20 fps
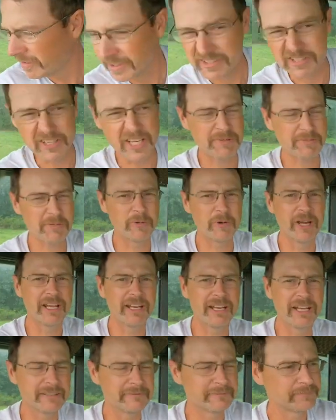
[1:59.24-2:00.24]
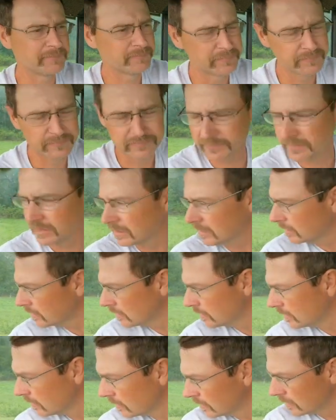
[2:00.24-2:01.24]
That's where we're at now.
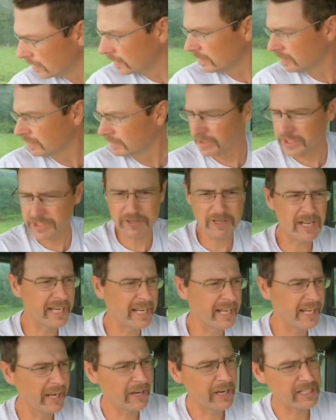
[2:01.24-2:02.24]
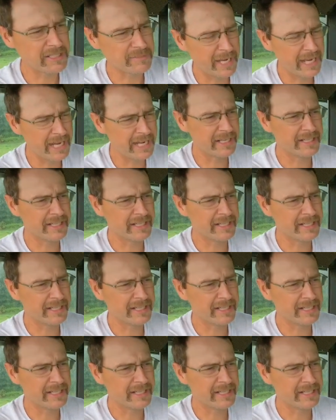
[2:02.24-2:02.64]
We're trying to get the hay